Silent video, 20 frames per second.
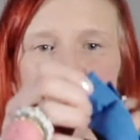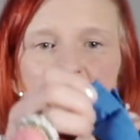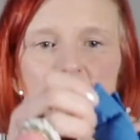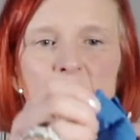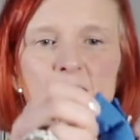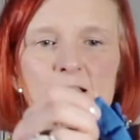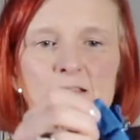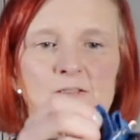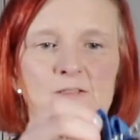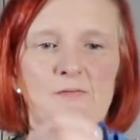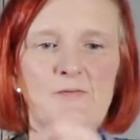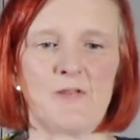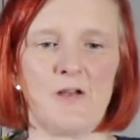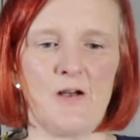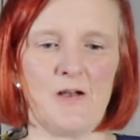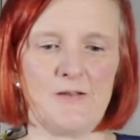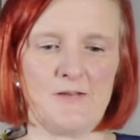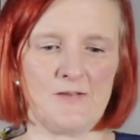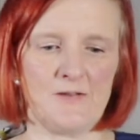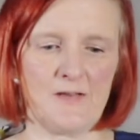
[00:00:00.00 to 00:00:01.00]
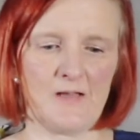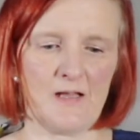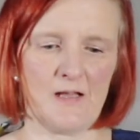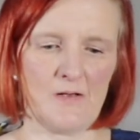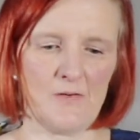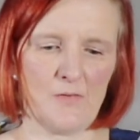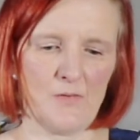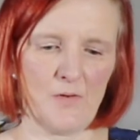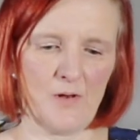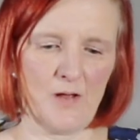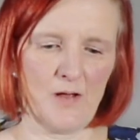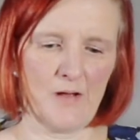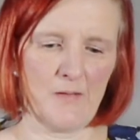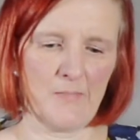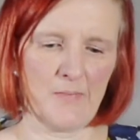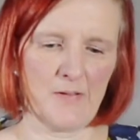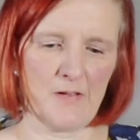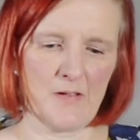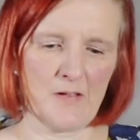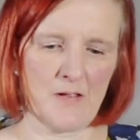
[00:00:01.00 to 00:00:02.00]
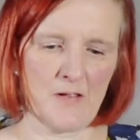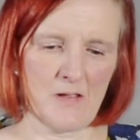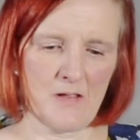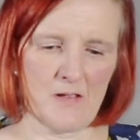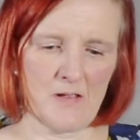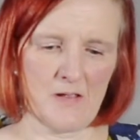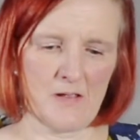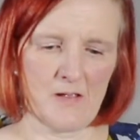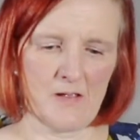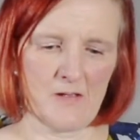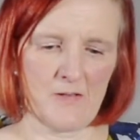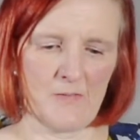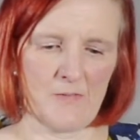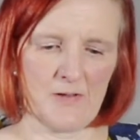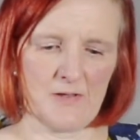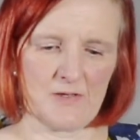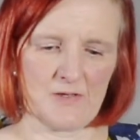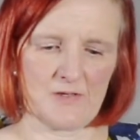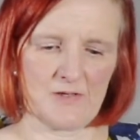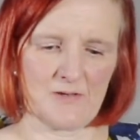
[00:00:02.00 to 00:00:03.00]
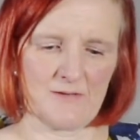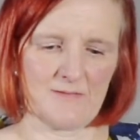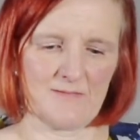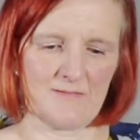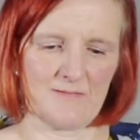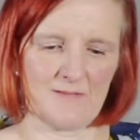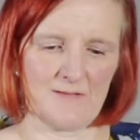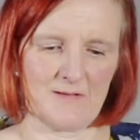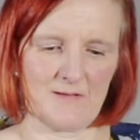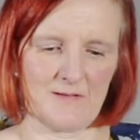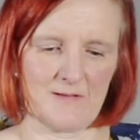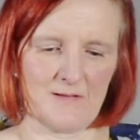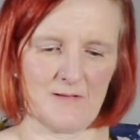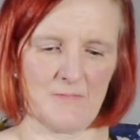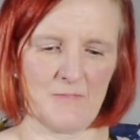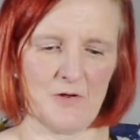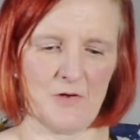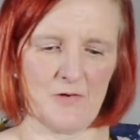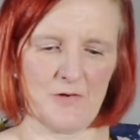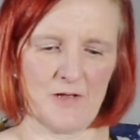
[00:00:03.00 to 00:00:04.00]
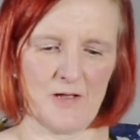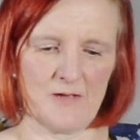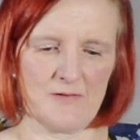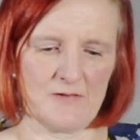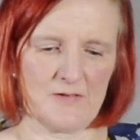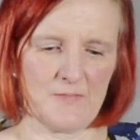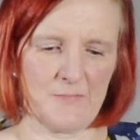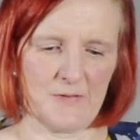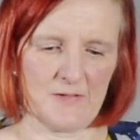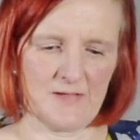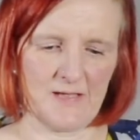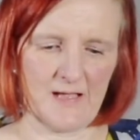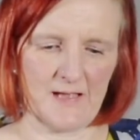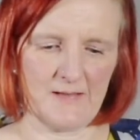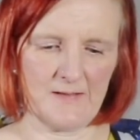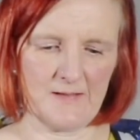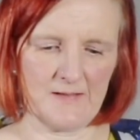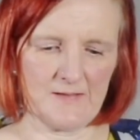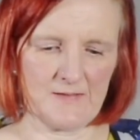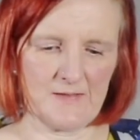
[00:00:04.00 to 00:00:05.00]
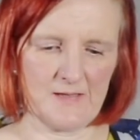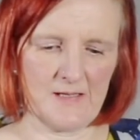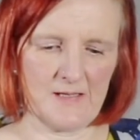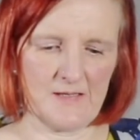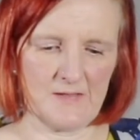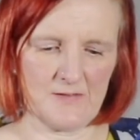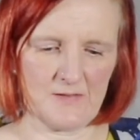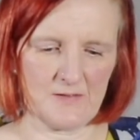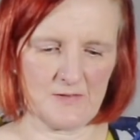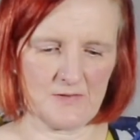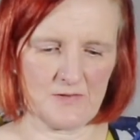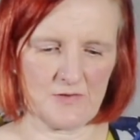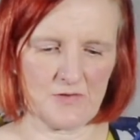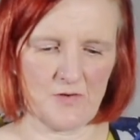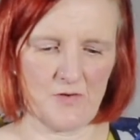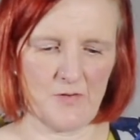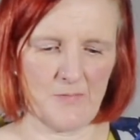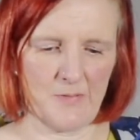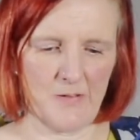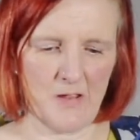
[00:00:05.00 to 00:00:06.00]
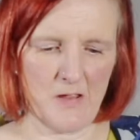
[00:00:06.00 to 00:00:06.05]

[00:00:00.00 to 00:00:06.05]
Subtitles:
case of tightening it all up, which I'm not going to pretend is the easiest job,